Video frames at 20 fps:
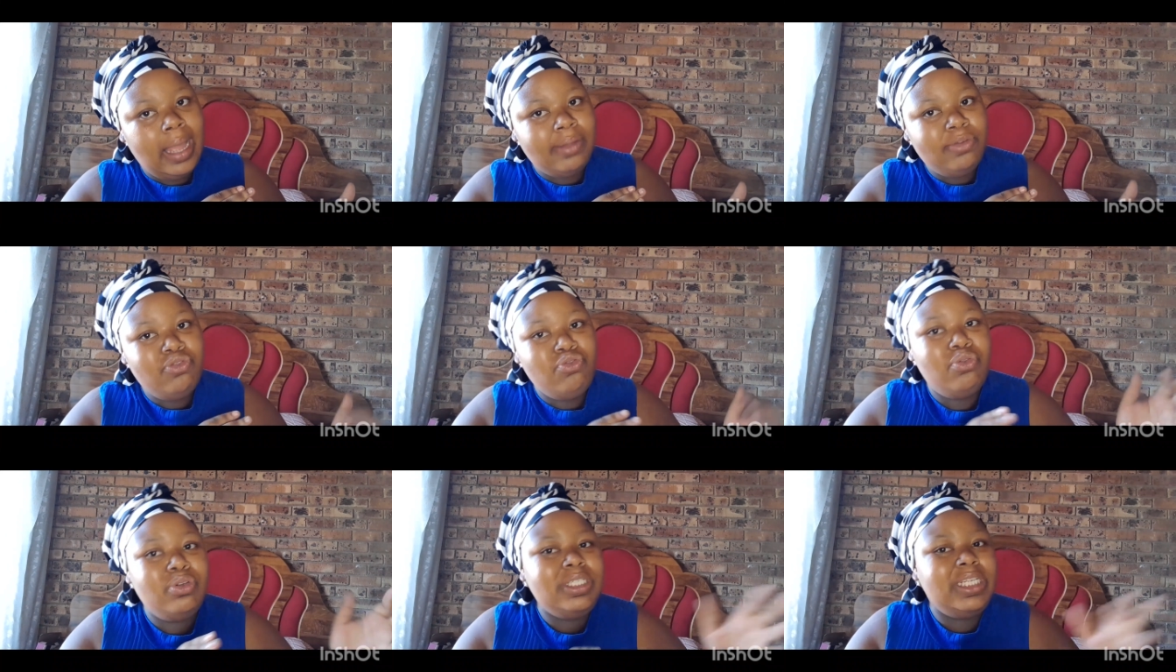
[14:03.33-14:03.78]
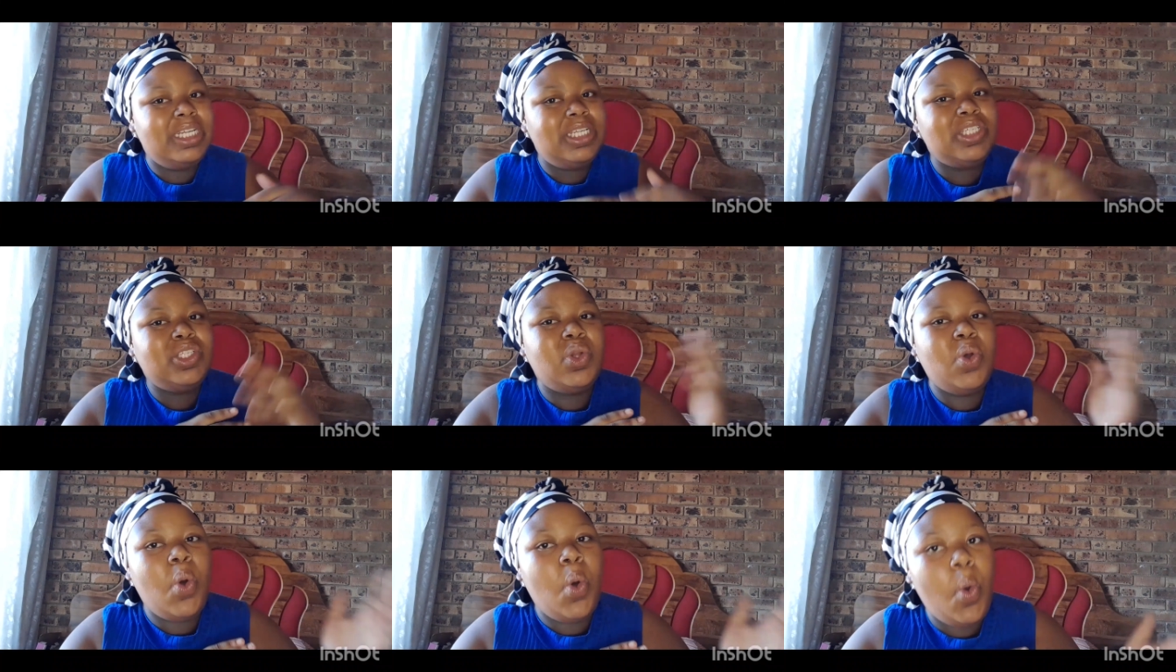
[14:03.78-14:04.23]
You don't
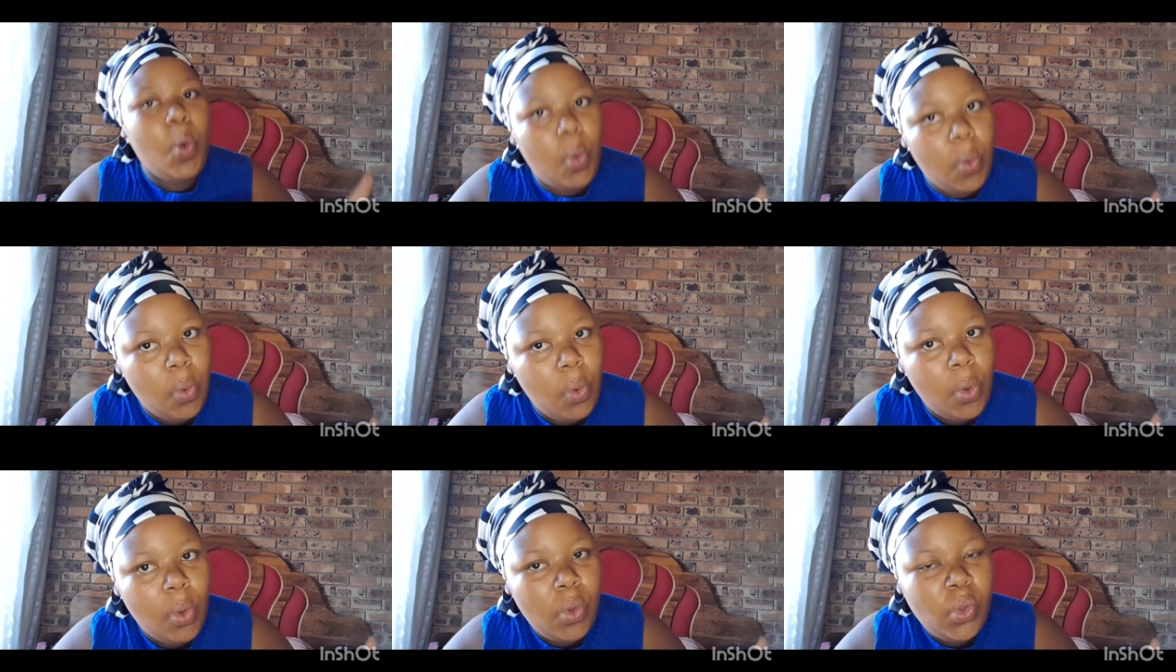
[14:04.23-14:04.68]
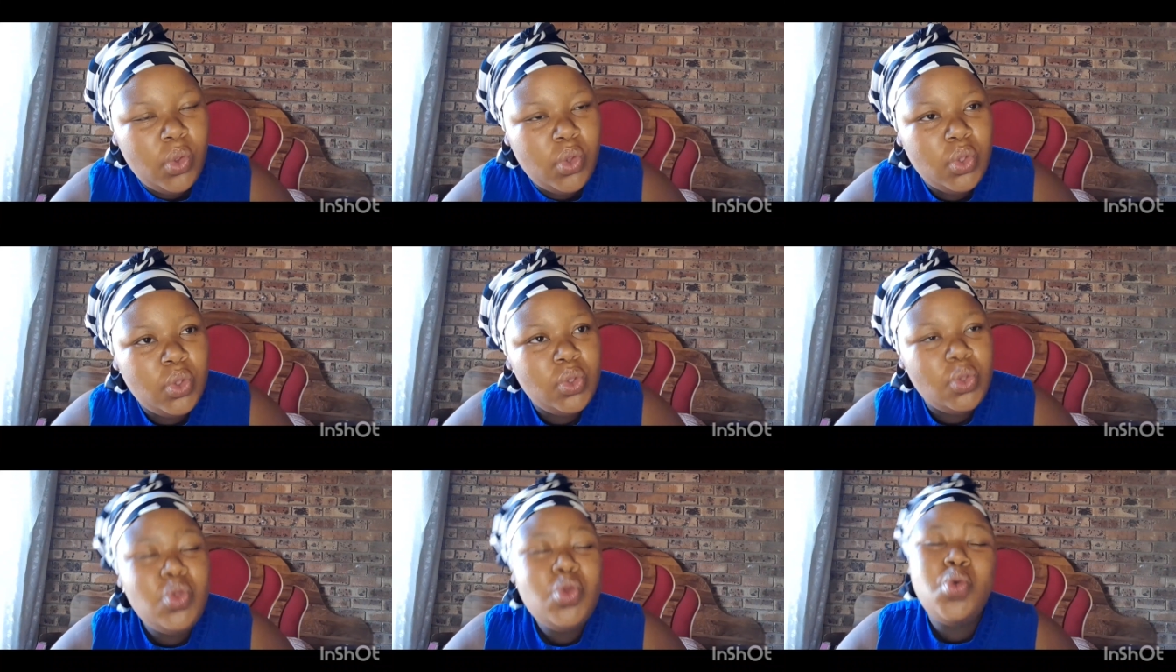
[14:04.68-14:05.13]
just go.
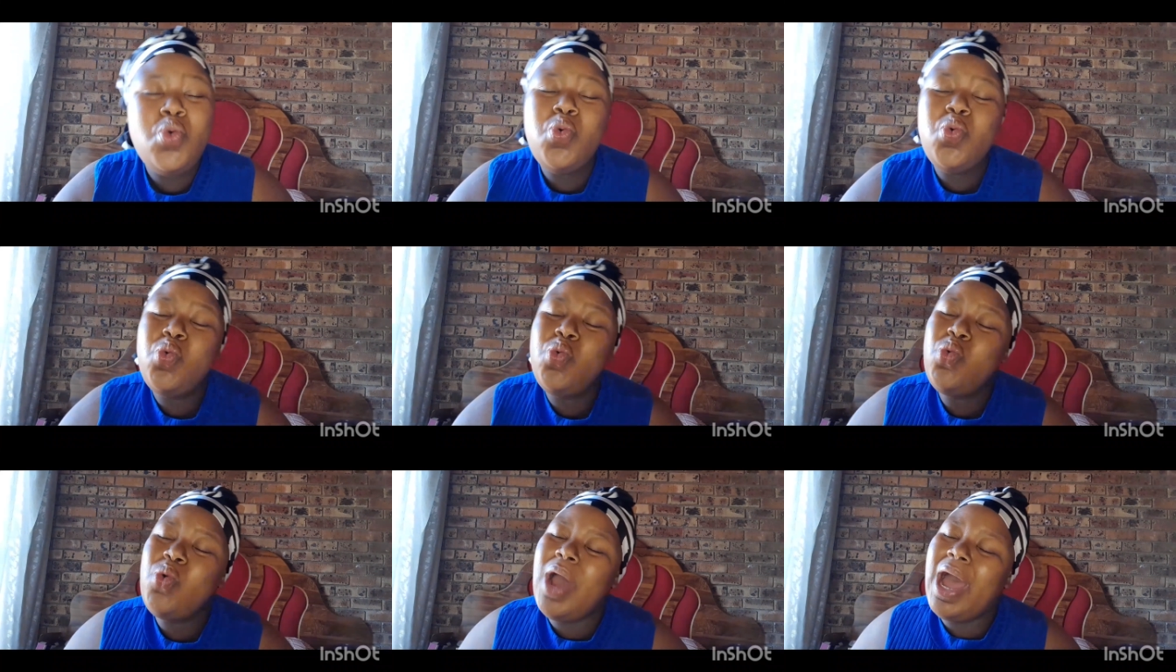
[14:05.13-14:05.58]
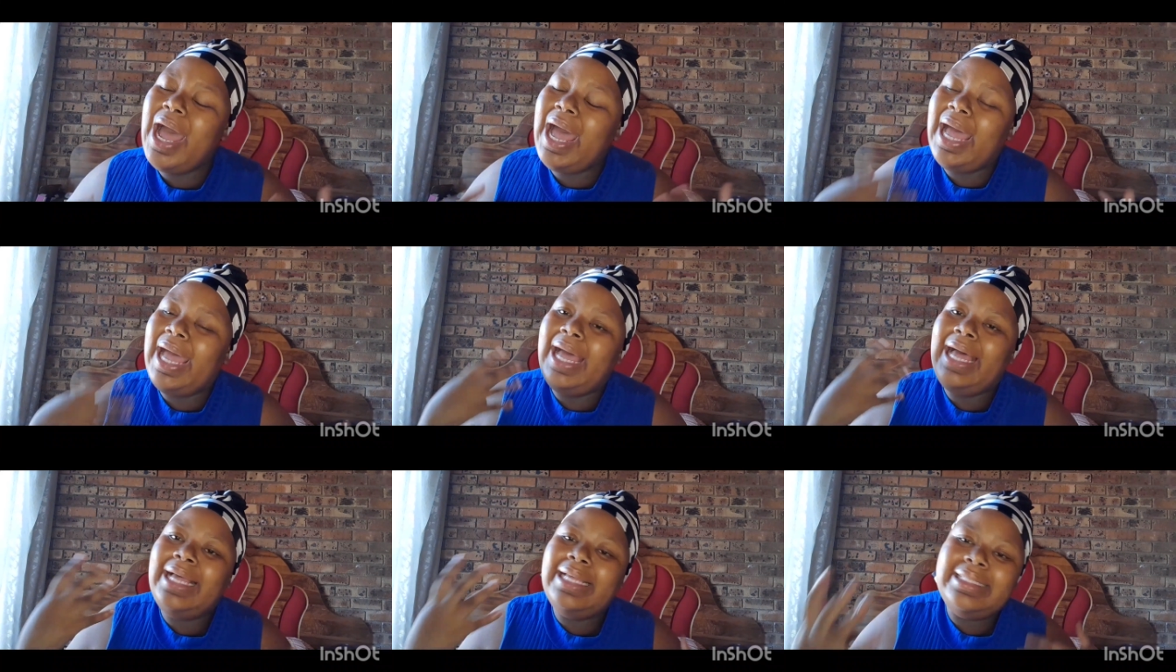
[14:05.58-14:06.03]
You
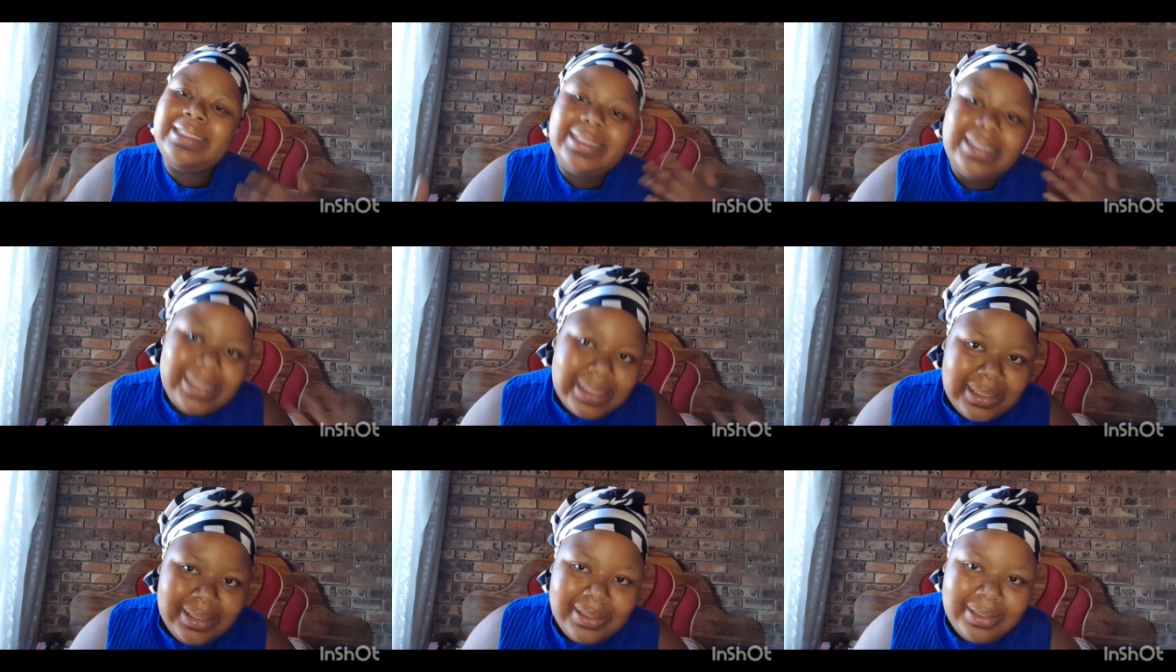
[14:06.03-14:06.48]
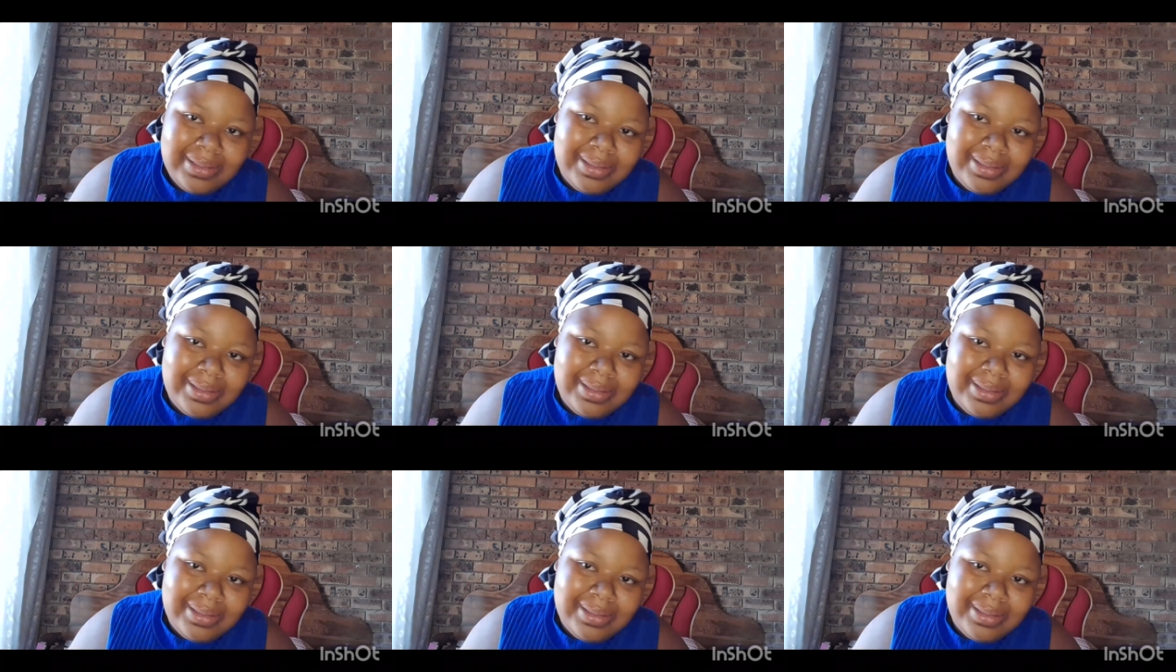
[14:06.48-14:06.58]
ask,